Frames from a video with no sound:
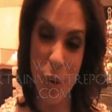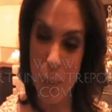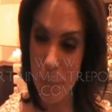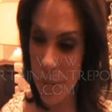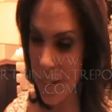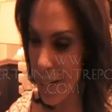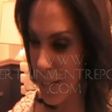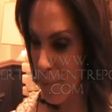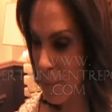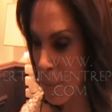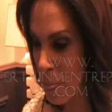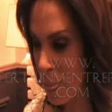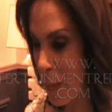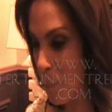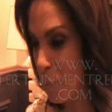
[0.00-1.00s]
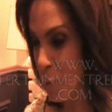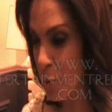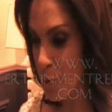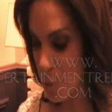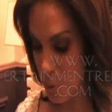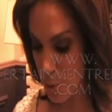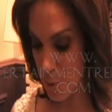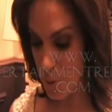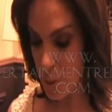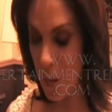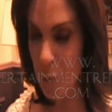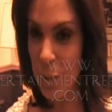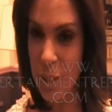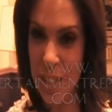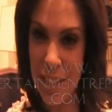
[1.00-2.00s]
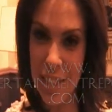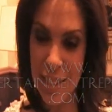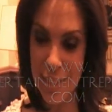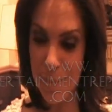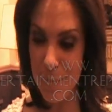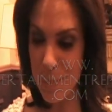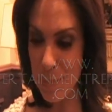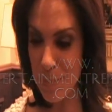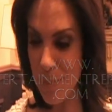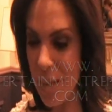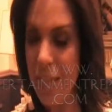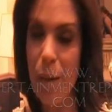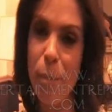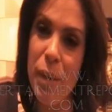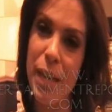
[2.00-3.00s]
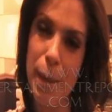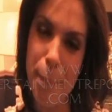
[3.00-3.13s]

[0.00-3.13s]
We pick a person who's not only making a big